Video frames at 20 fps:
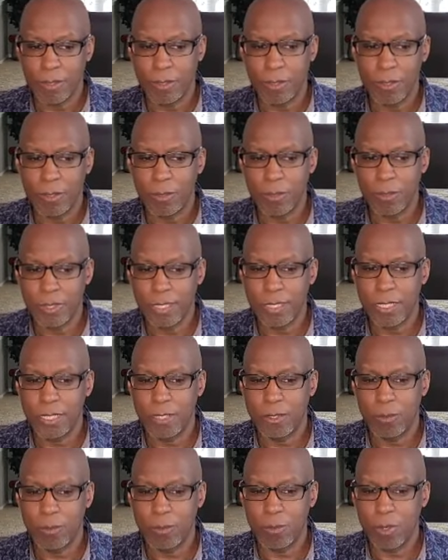you don't
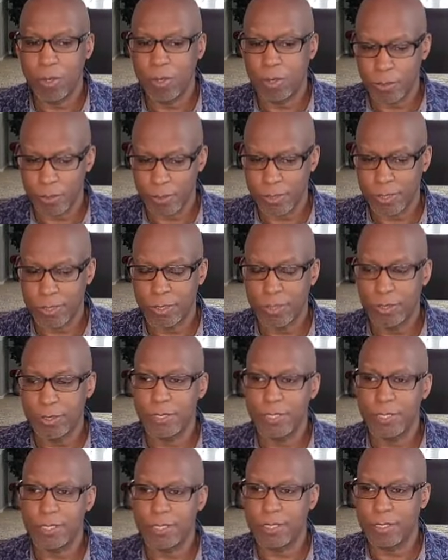need works, you
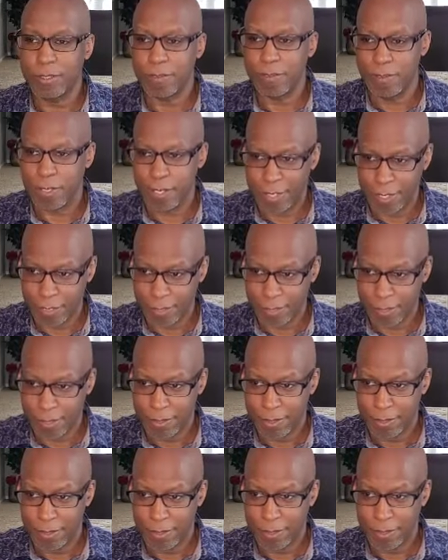just need faith.
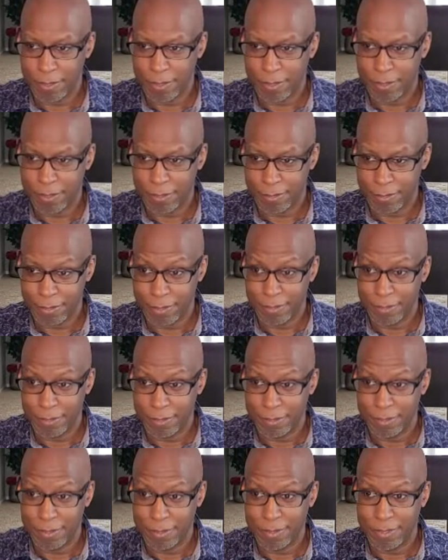Mm-hmm.
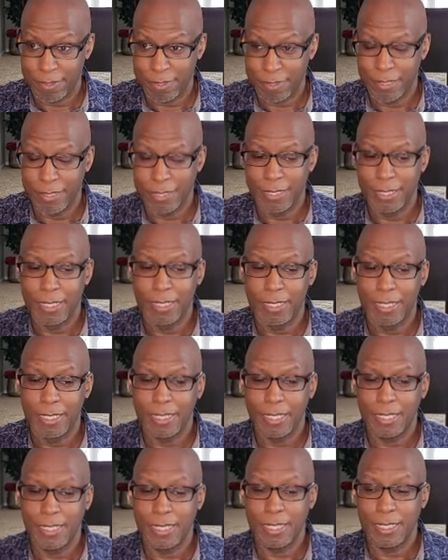
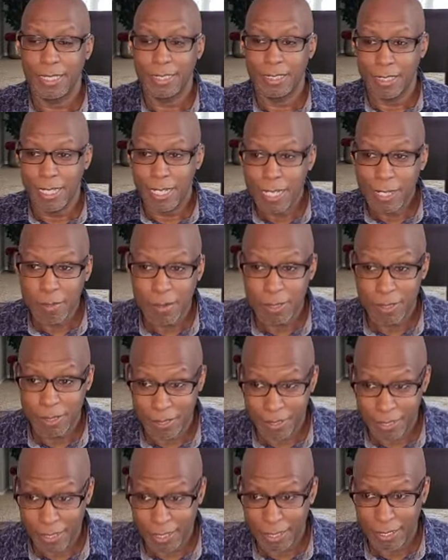And James is
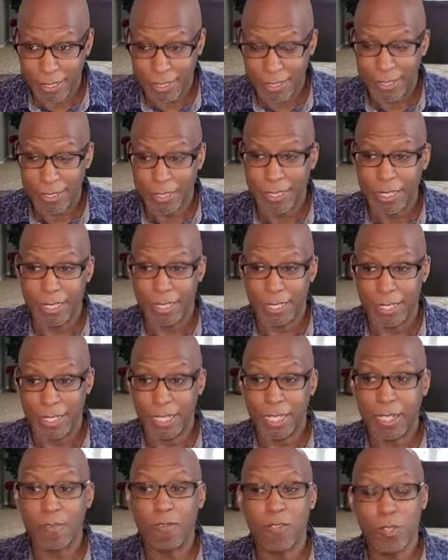saying
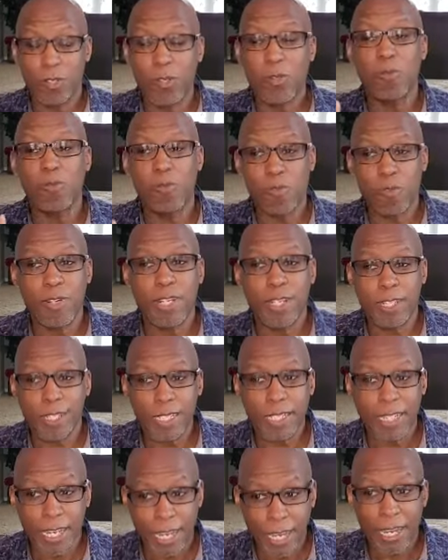if you
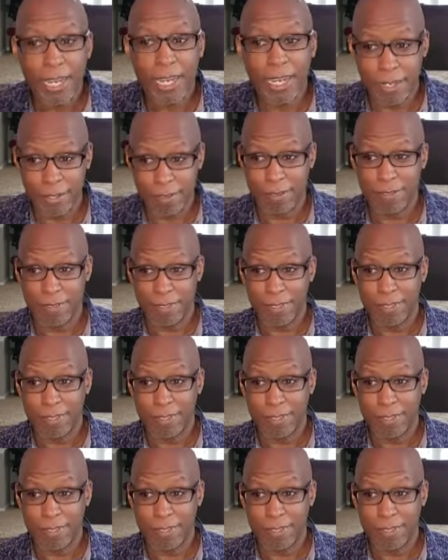really have